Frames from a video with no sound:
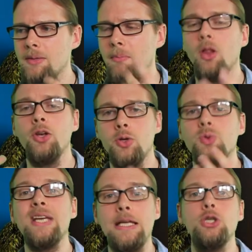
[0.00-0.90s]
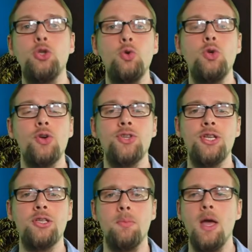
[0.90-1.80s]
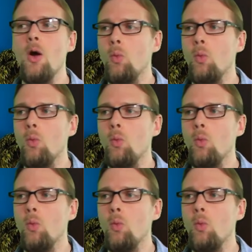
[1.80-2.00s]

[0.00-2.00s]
molecules into your system.